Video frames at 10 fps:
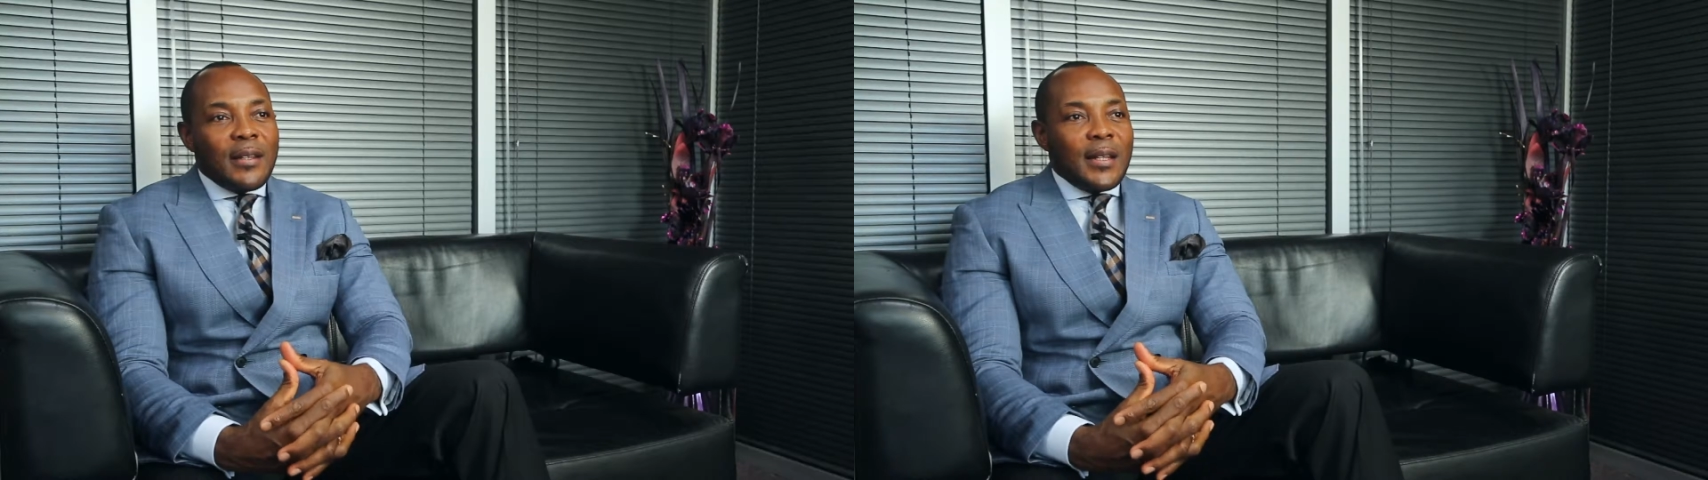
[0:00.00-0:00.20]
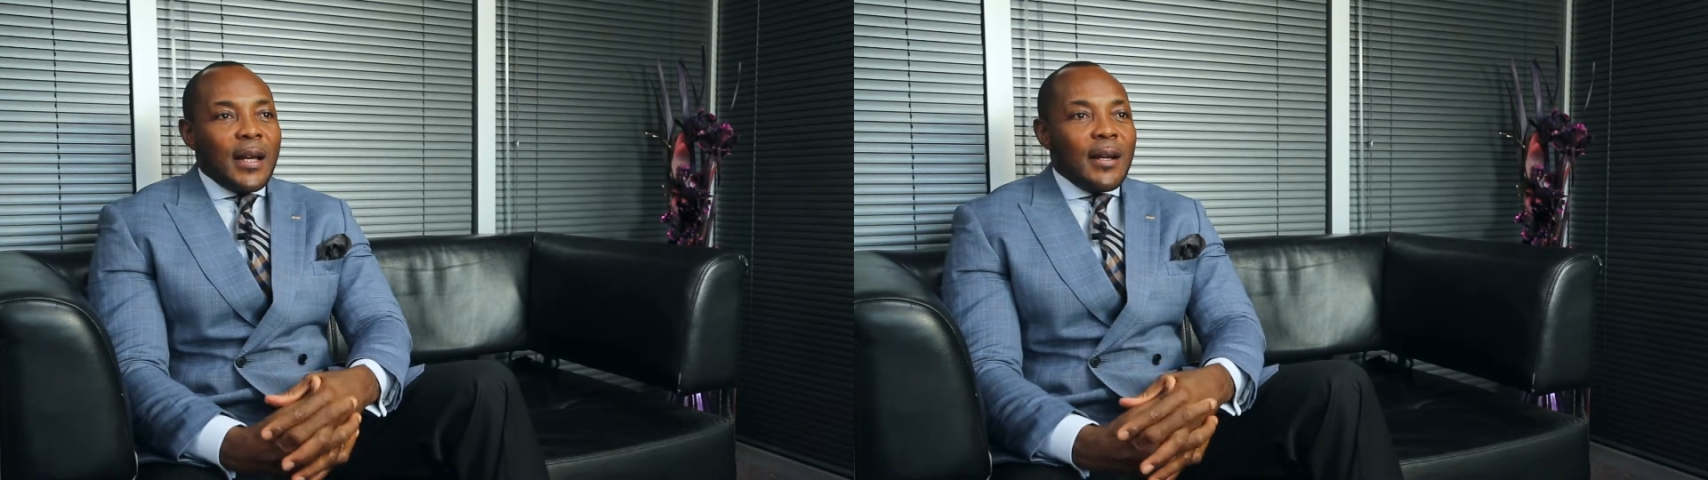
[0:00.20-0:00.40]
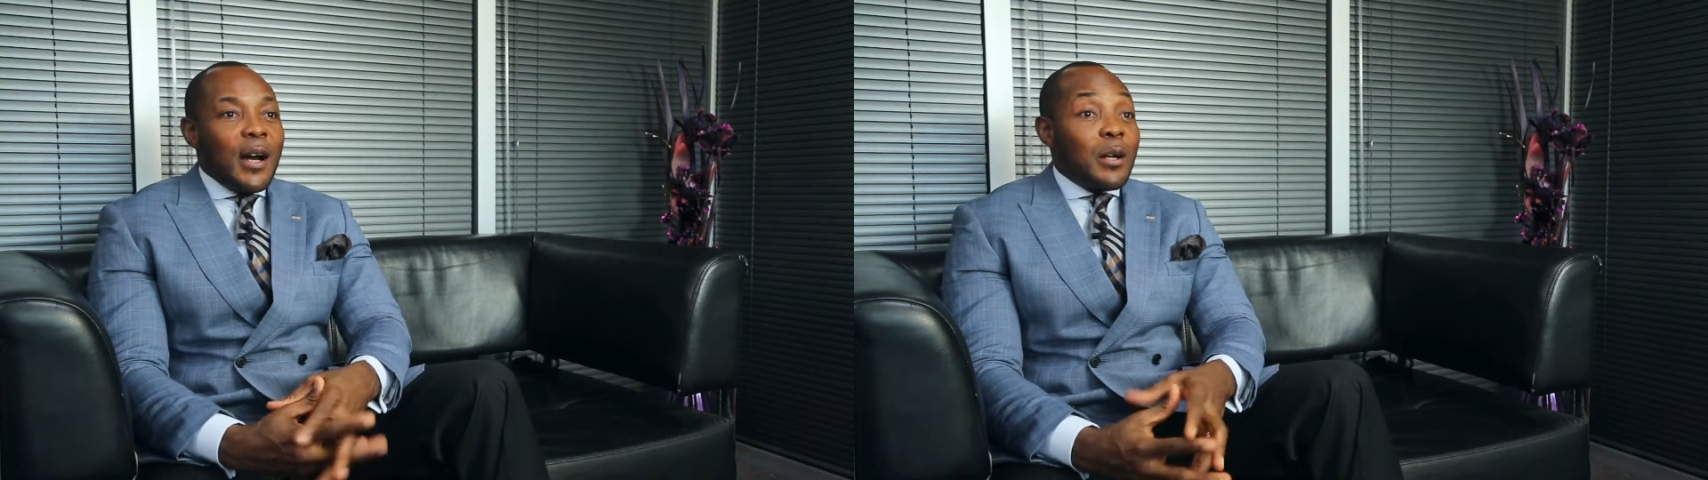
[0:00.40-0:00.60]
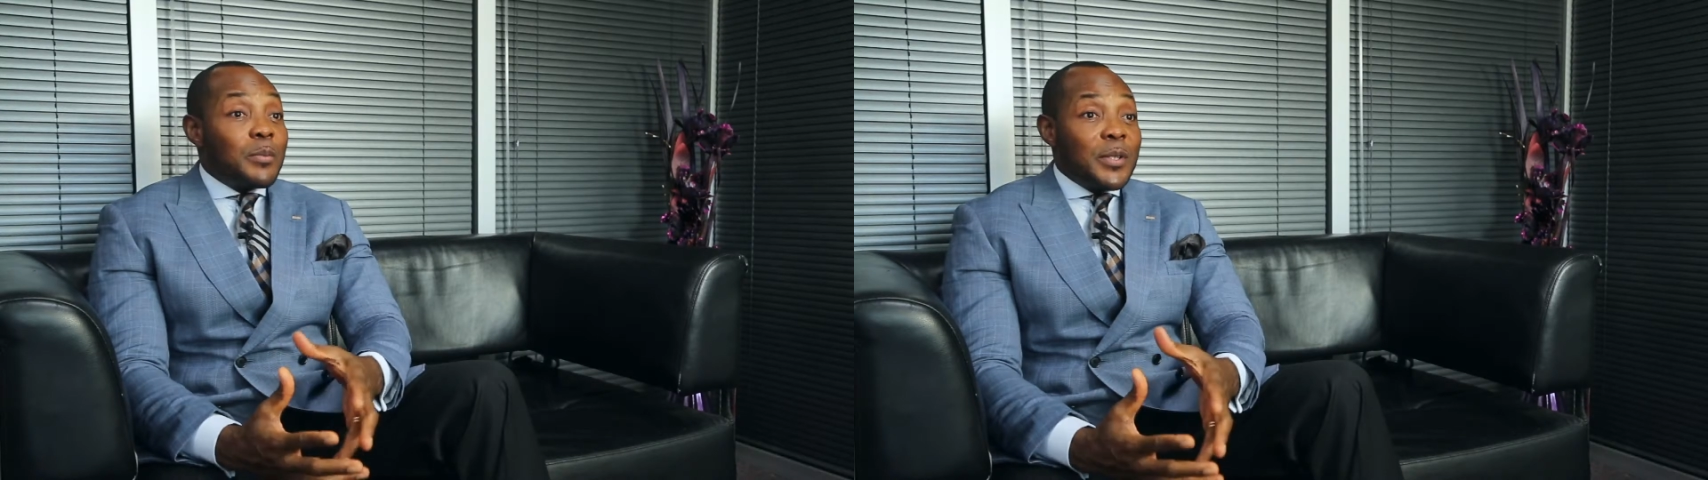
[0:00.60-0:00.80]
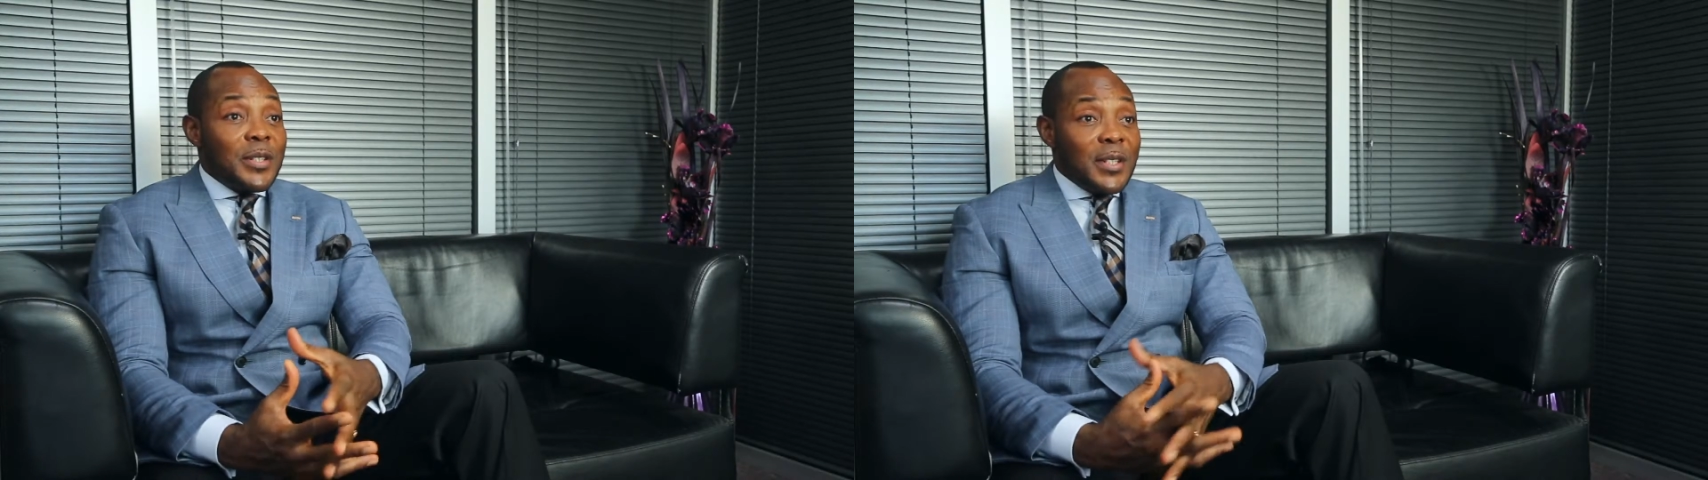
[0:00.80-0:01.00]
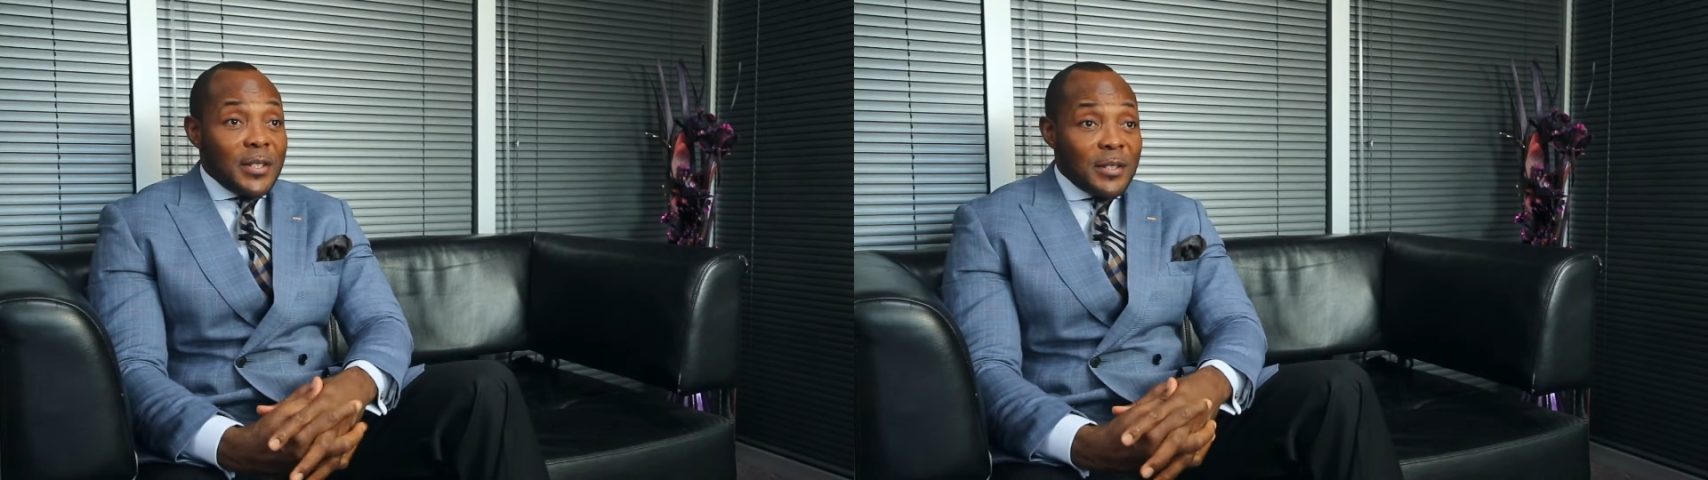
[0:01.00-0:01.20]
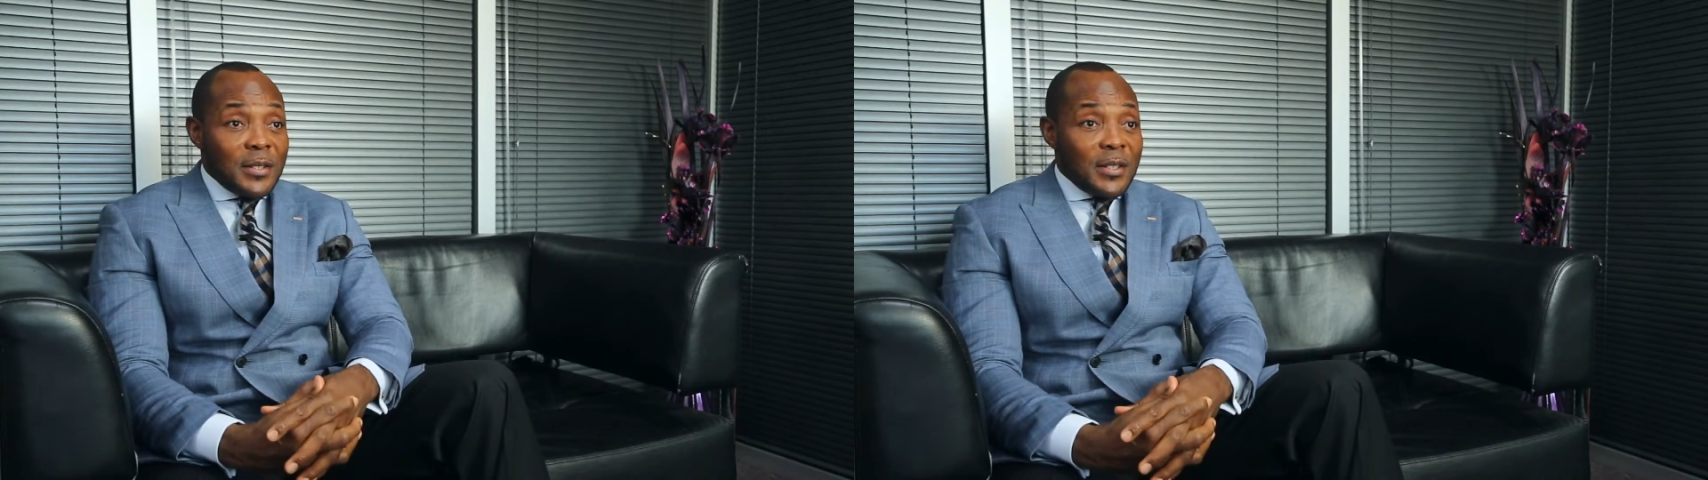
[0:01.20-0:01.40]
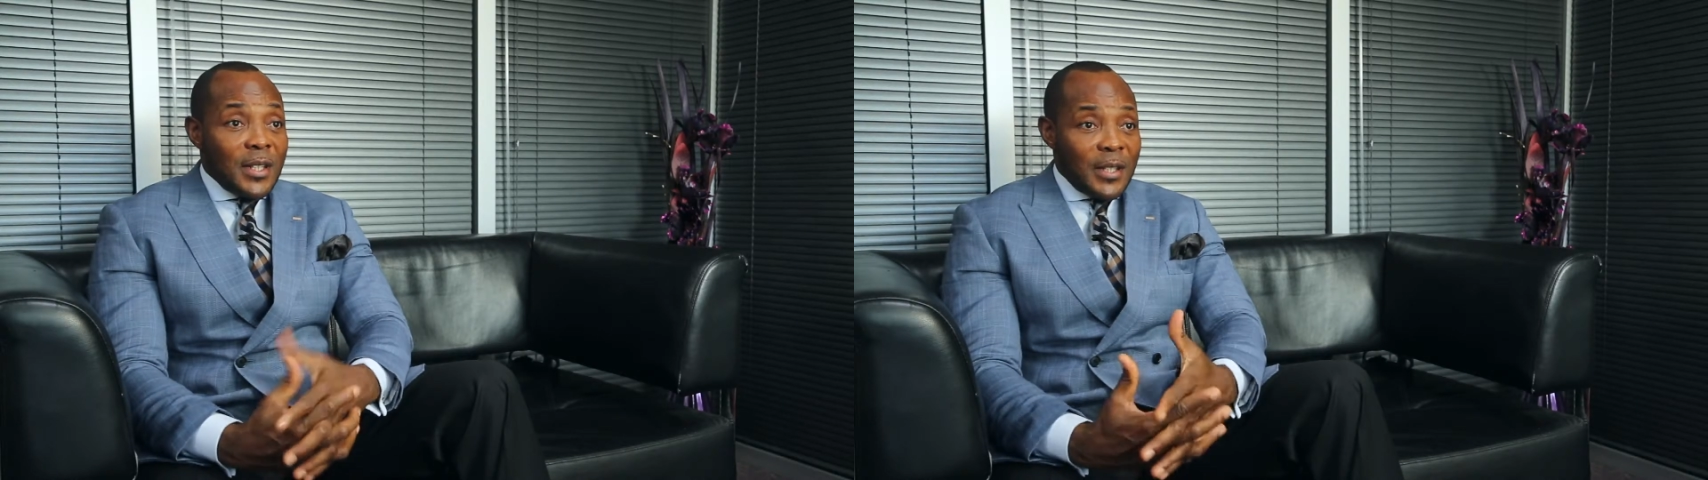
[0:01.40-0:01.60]
than our
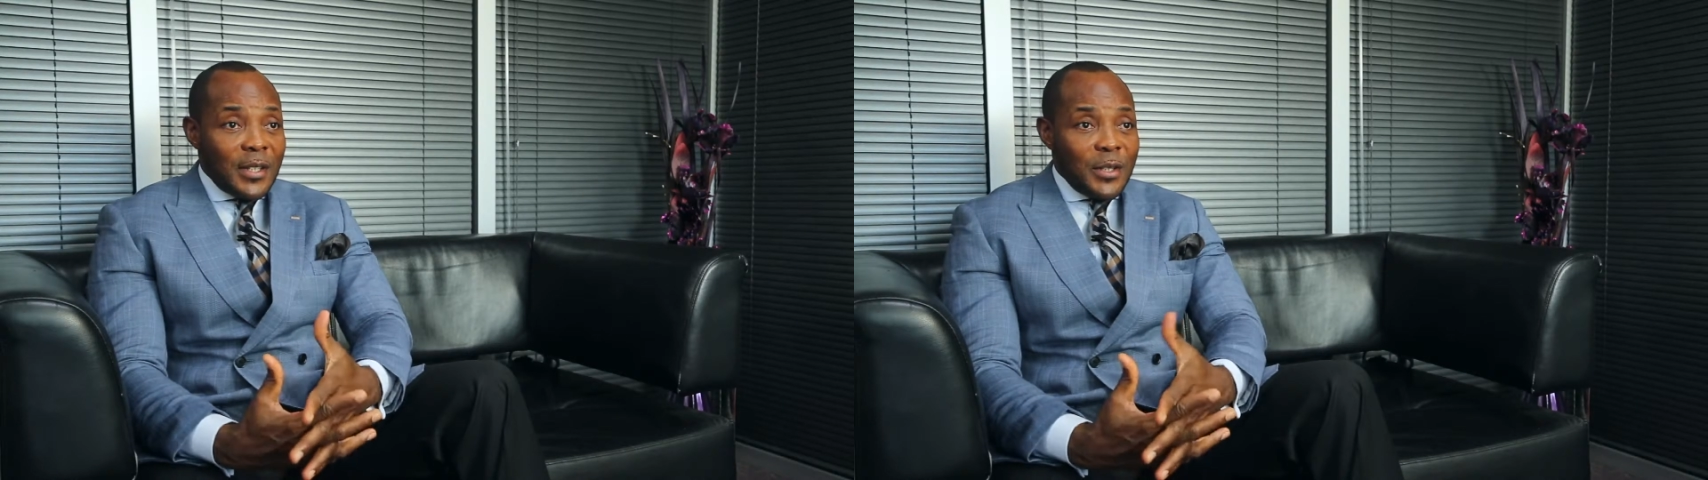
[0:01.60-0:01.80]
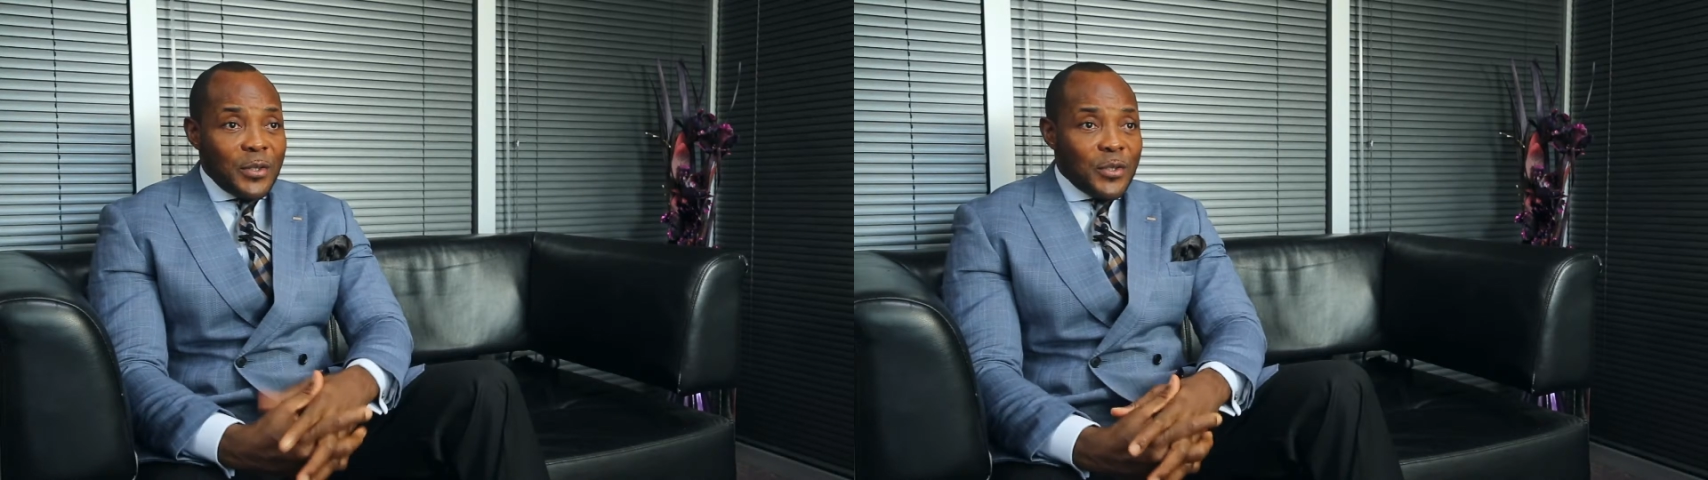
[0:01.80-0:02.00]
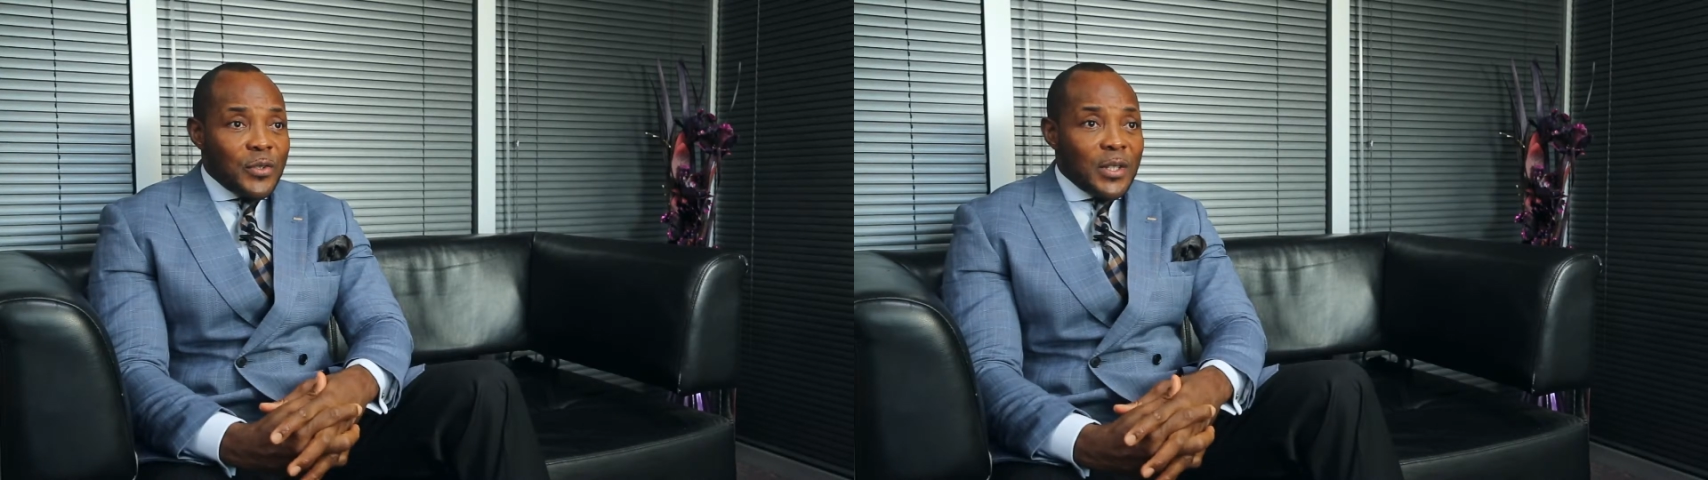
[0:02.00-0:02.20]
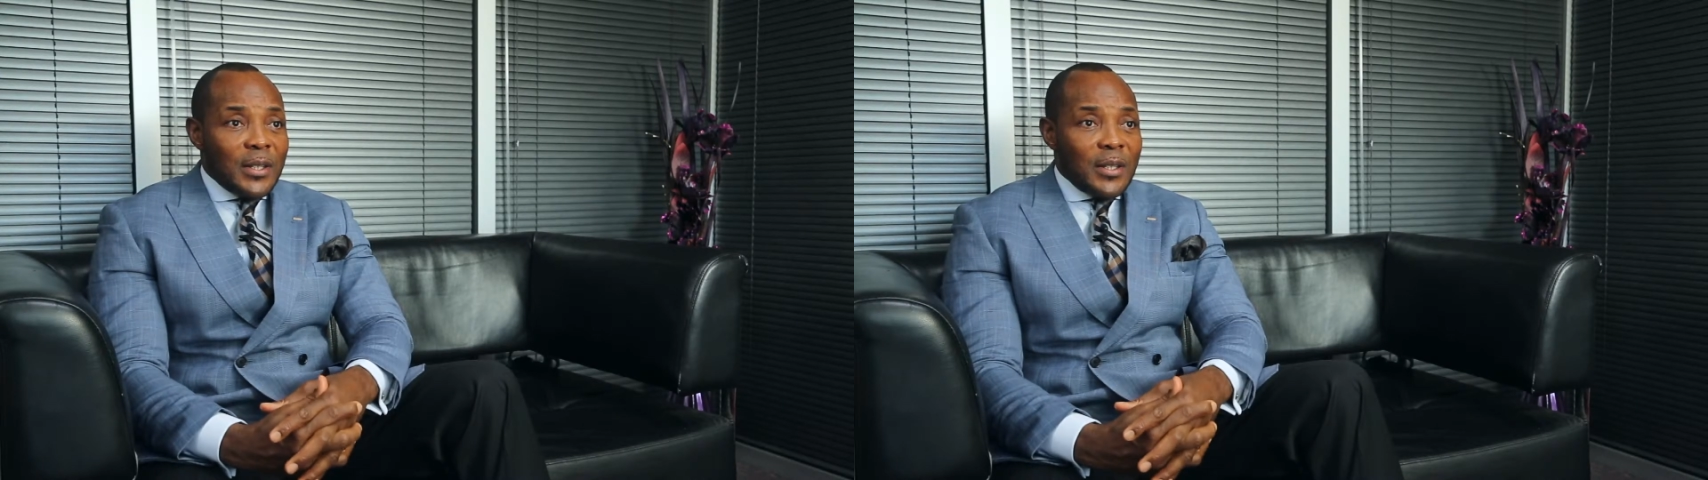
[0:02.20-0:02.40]
predecessors in the industry.